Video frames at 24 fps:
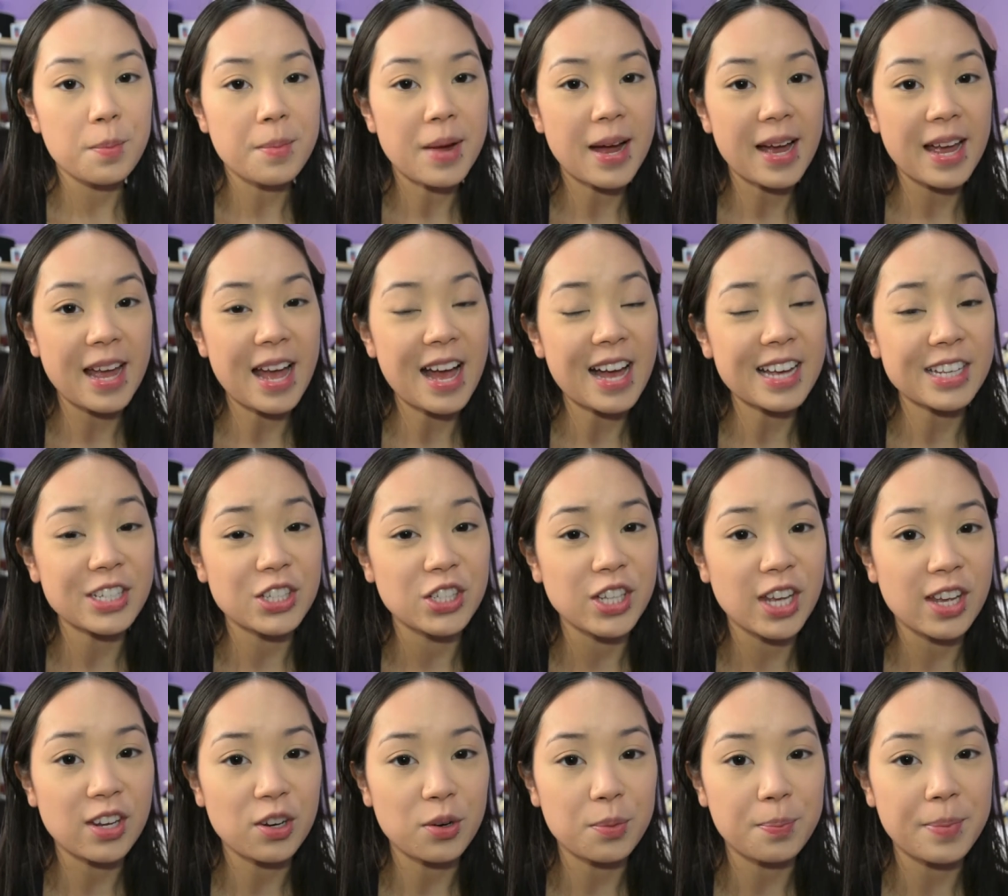my
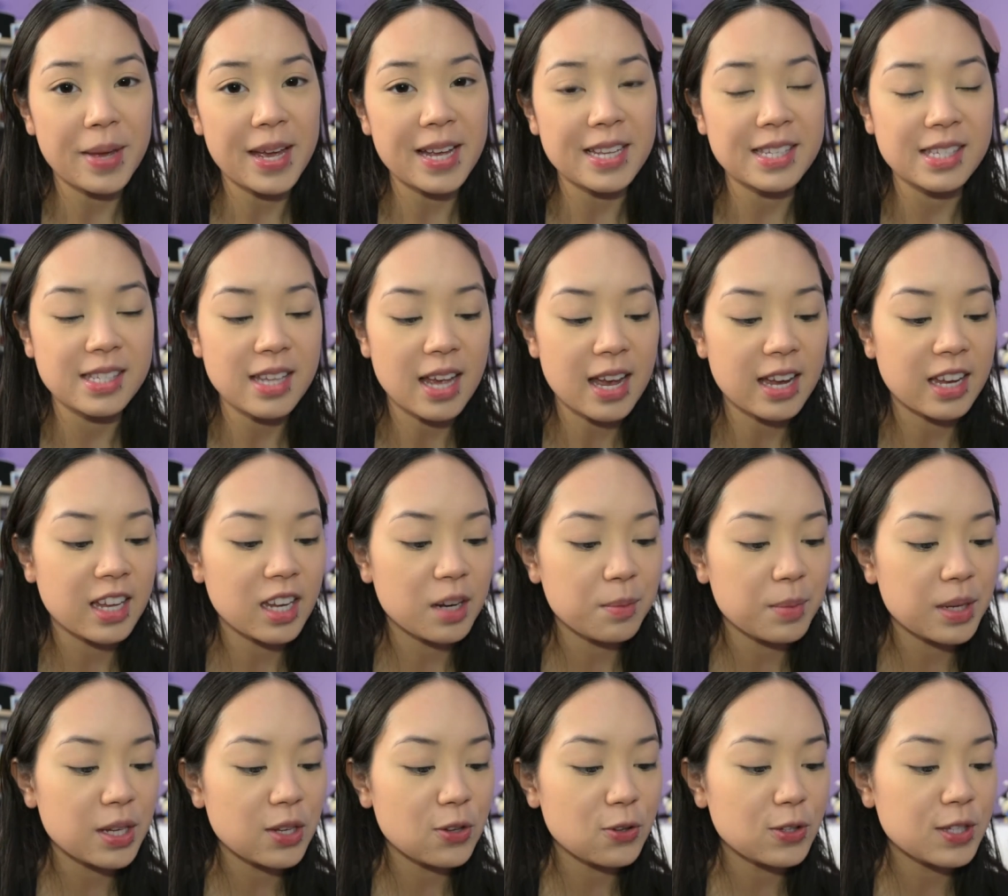eyeshadow base, I'm going to
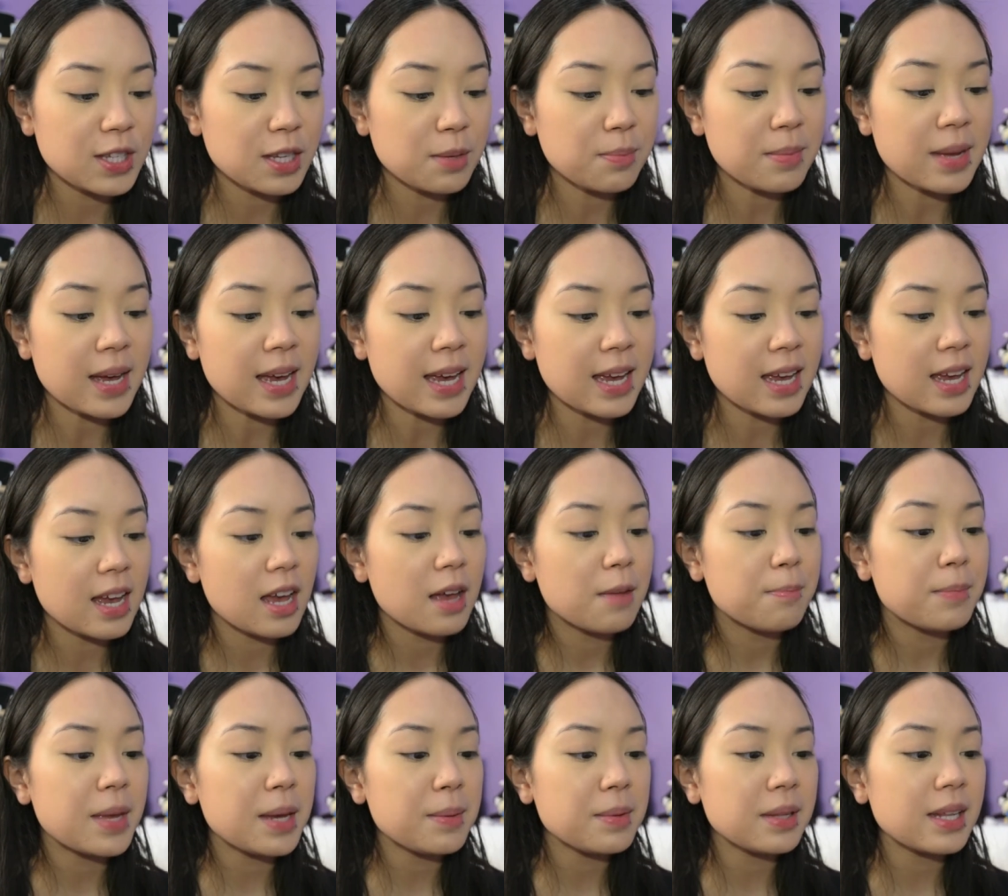be using my
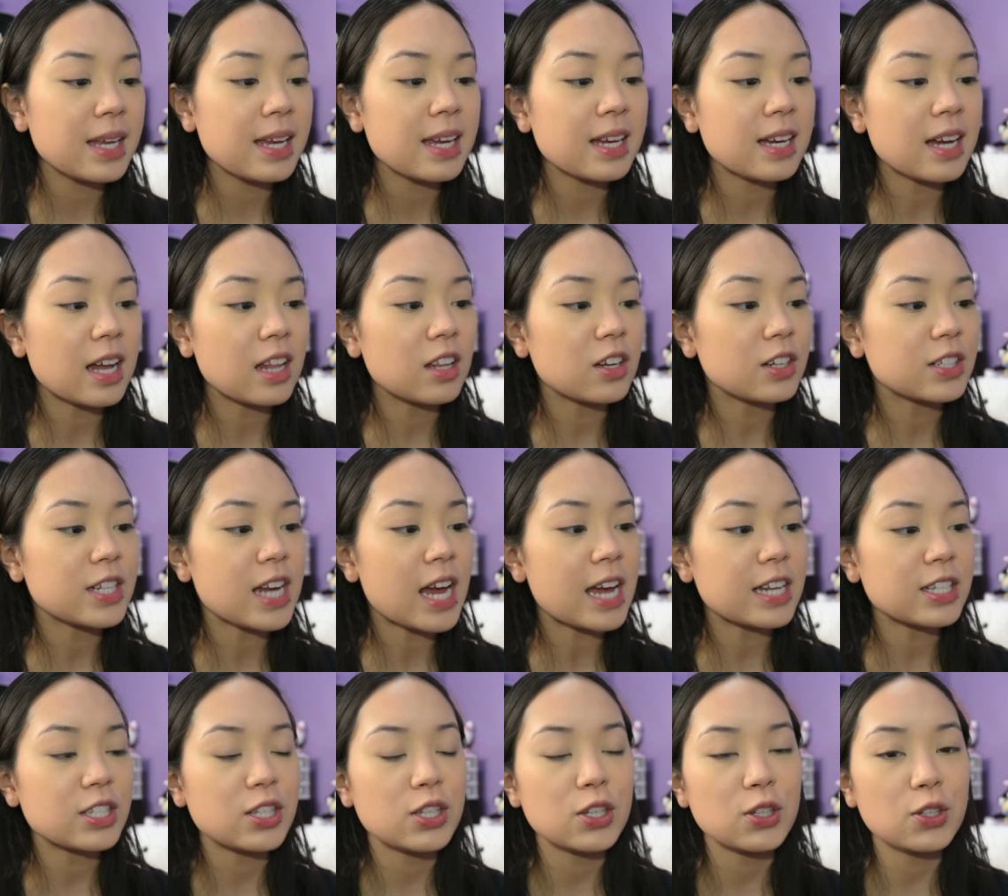Maybelline Color
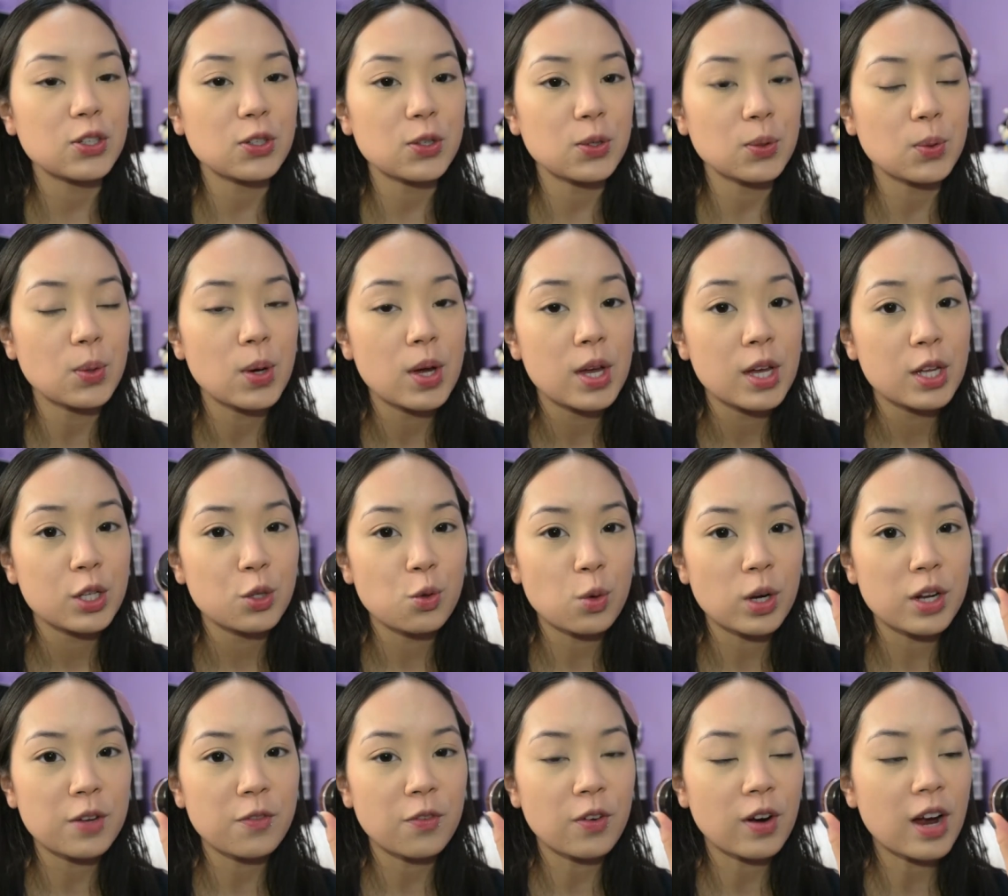Tattoo
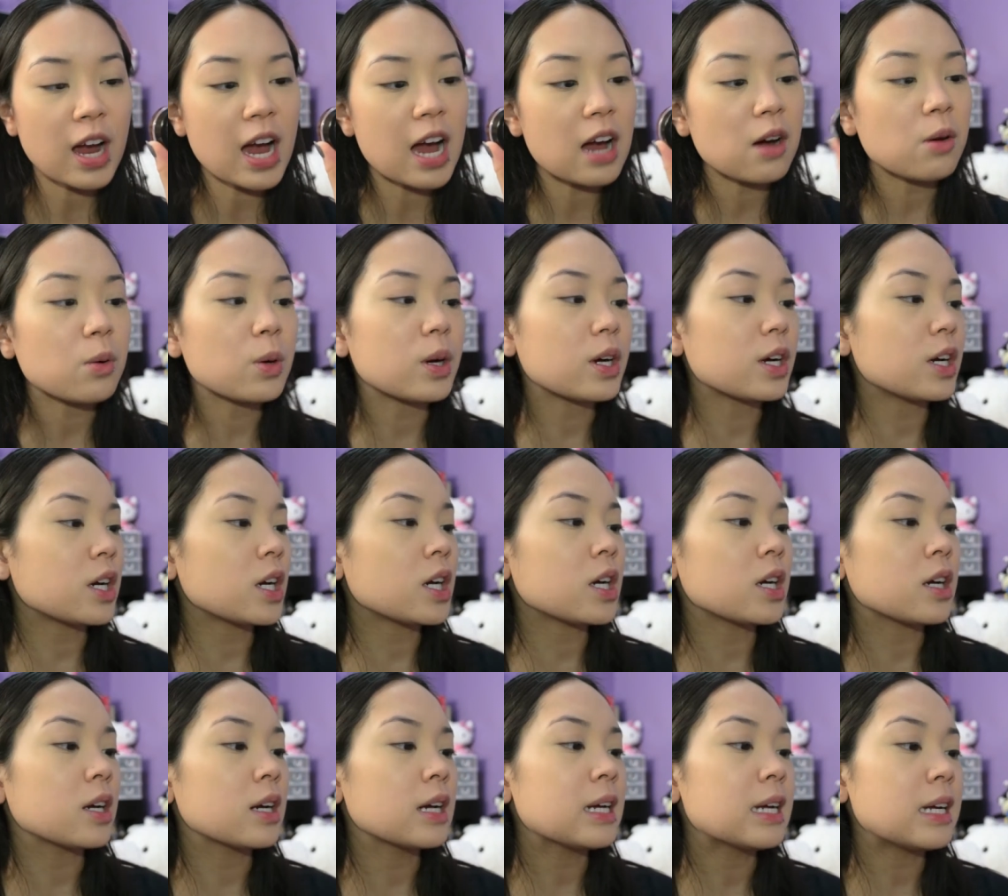24
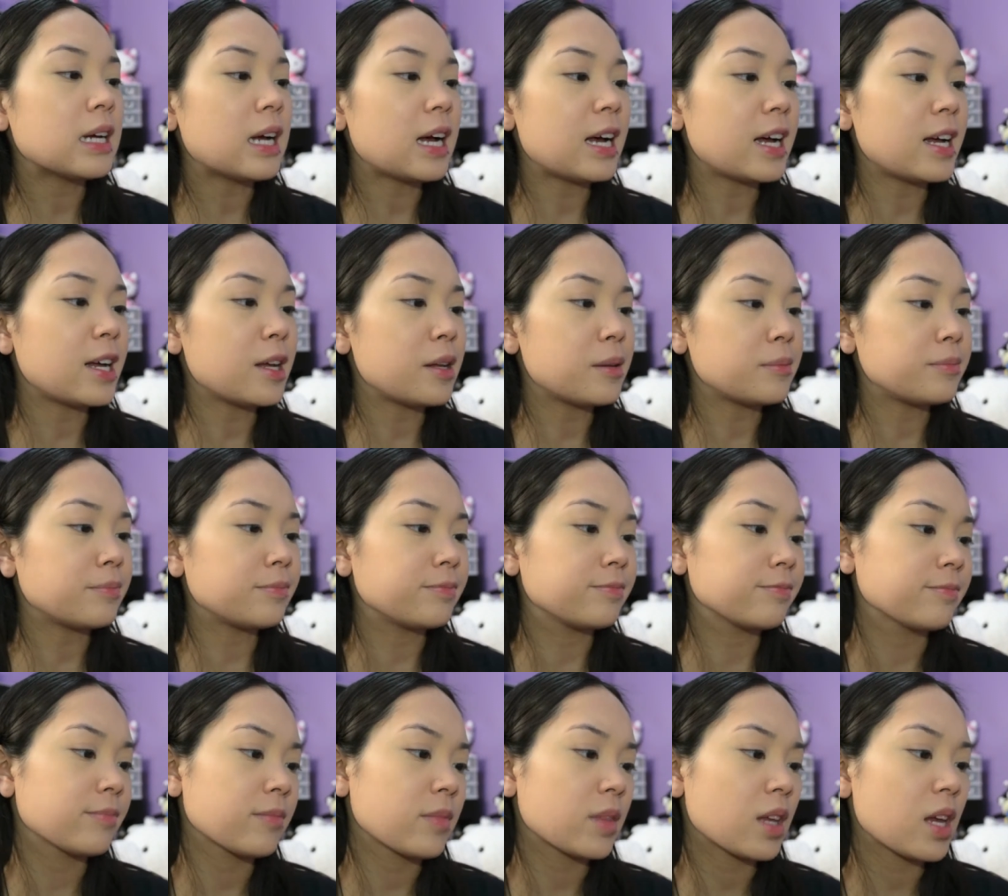Hour um,
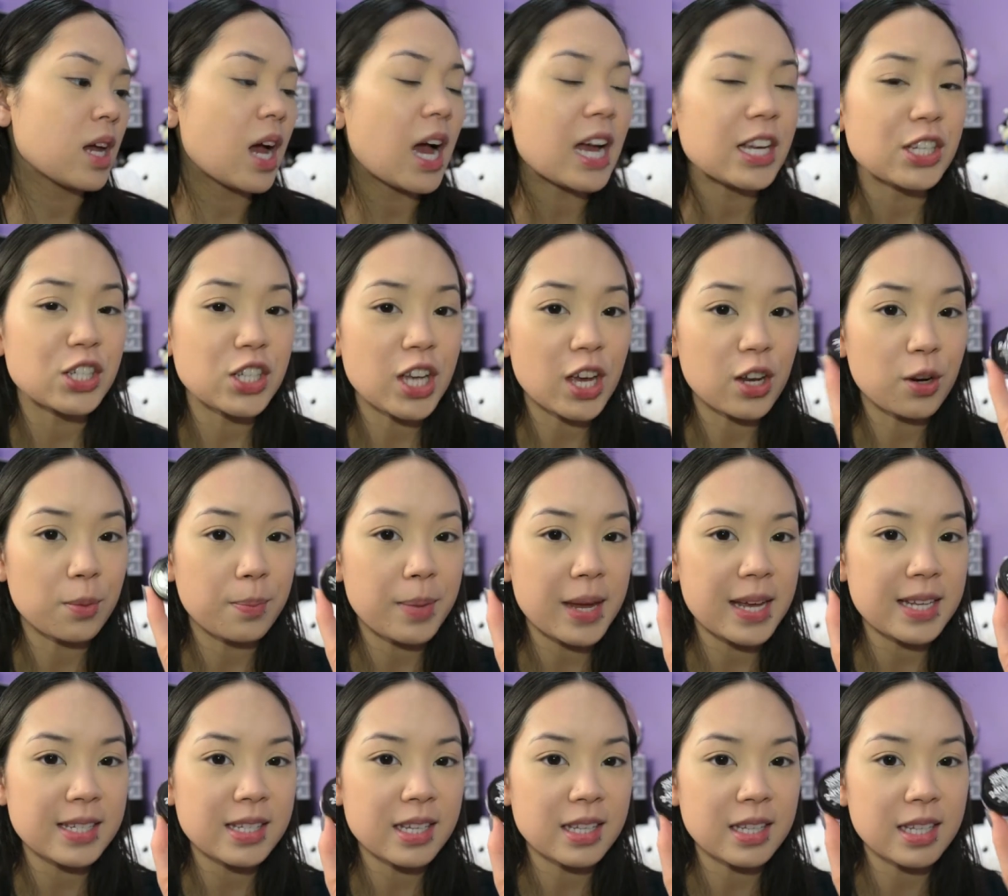eyeshadow
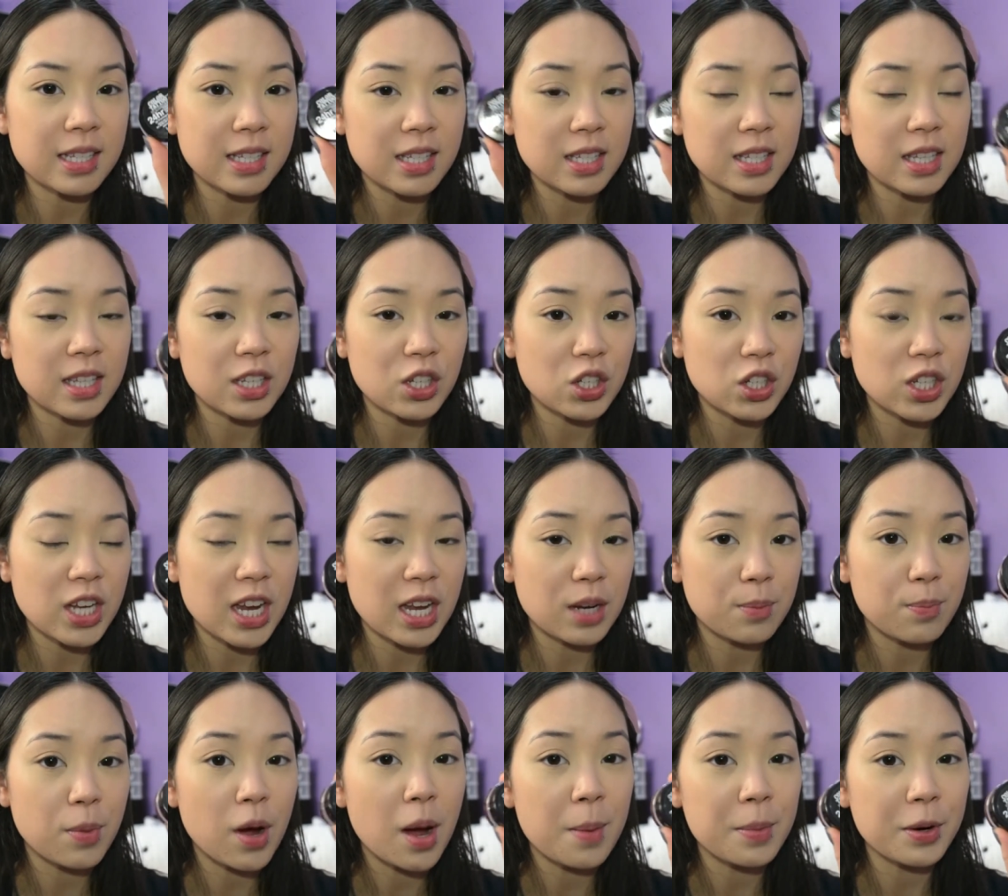base, and this is in the
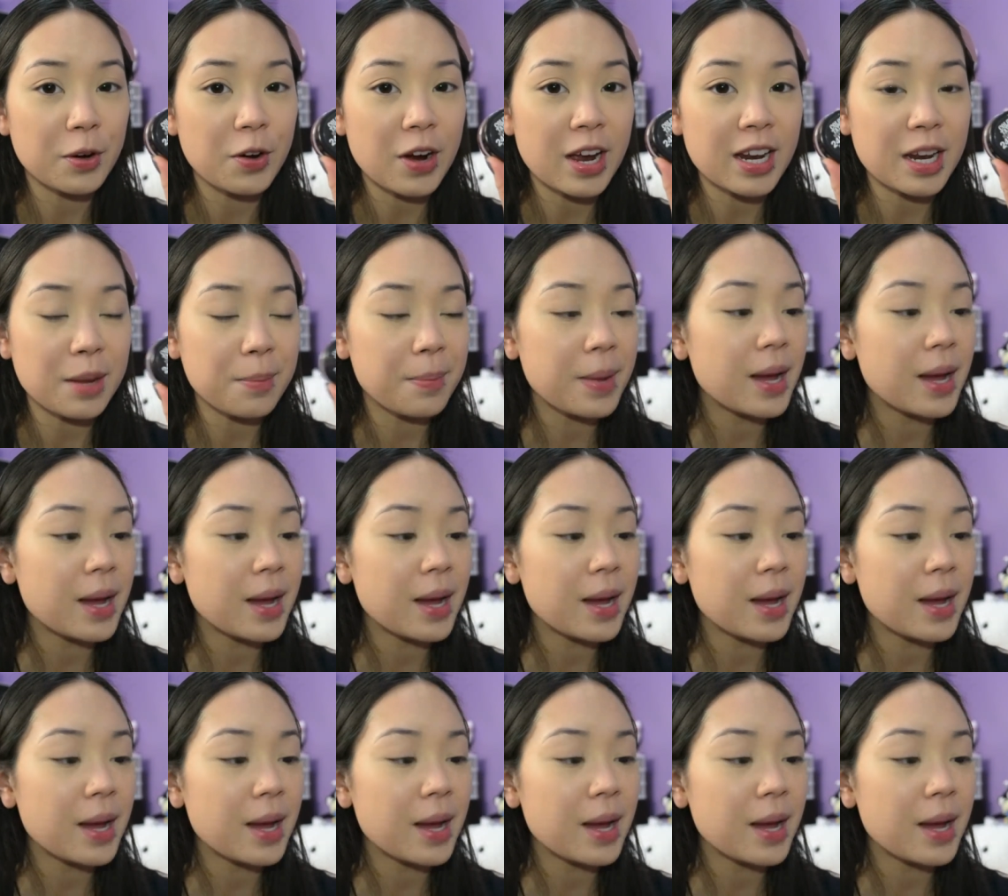shade Pomegranate